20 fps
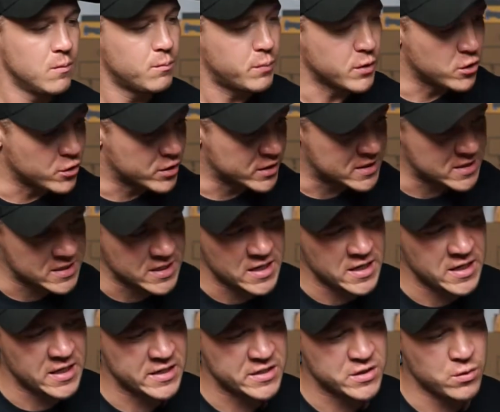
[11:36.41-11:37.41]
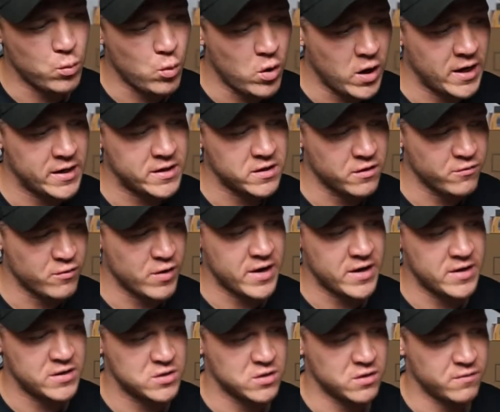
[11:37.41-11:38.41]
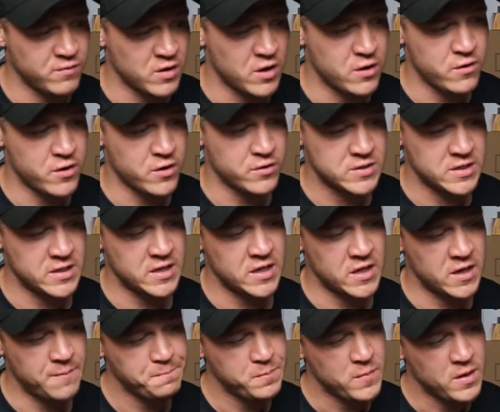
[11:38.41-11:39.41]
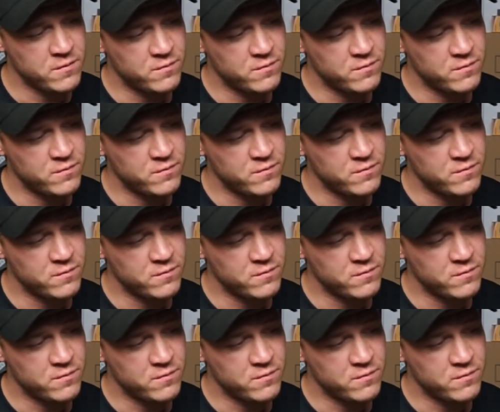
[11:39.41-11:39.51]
But you can see there's a wide range of logos in here.